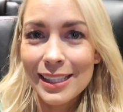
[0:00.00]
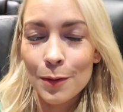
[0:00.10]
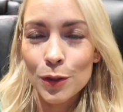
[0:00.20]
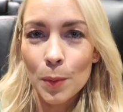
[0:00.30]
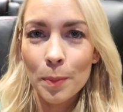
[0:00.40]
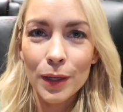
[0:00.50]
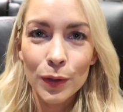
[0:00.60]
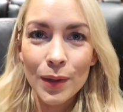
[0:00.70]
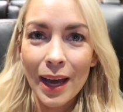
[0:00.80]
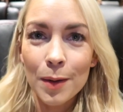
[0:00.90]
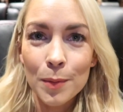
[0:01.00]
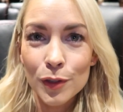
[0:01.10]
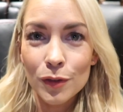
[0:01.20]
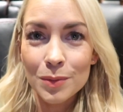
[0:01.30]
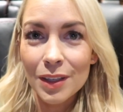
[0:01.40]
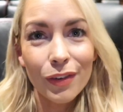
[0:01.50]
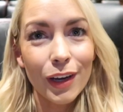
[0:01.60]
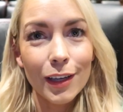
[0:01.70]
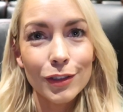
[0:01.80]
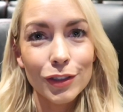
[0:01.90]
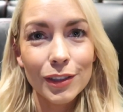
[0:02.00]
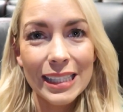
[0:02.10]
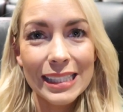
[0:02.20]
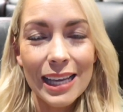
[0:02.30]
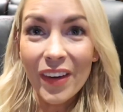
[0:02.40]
They were doing balloon animals from different countries,